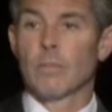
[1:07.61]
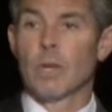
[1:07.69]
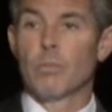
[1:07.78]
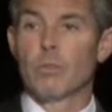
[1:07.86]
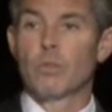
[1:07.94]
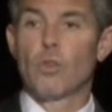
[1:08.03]

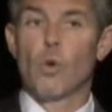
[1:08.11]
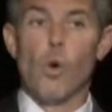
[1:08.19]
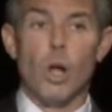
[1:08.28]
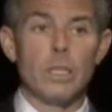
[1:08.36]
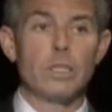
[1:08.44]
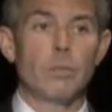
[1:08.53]
improve
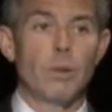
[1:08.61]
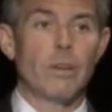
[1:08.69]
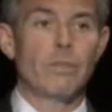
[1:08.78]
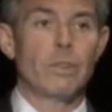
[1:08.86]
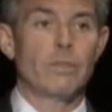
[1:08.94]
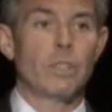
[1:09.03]
quality by
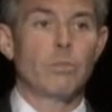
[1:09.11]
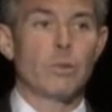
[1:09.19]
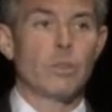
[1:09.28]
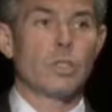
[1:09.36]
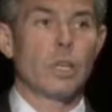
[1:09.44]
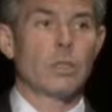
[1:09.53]

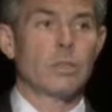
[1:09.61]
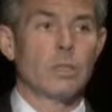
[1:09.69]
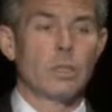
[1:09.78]
15%,